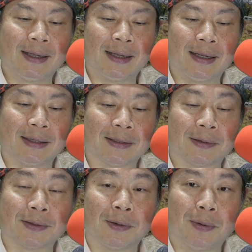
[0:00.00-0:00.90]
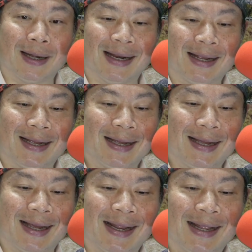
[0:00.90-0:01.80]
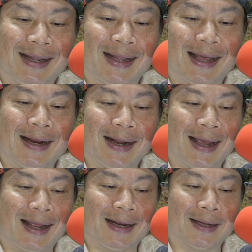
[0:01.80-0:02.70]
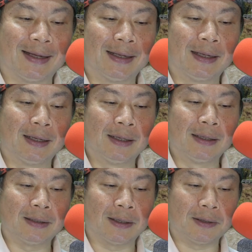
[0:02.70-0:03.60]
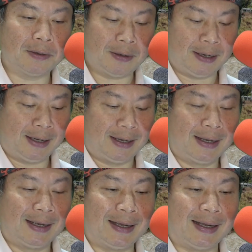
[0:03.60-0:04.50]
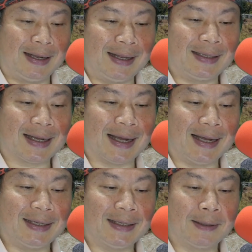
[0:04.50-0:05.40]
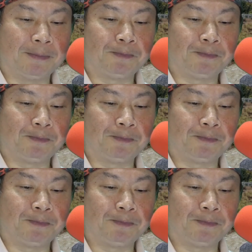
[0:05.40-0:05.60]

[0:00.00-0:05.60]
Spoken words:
It is also 1. And then end. So in this case,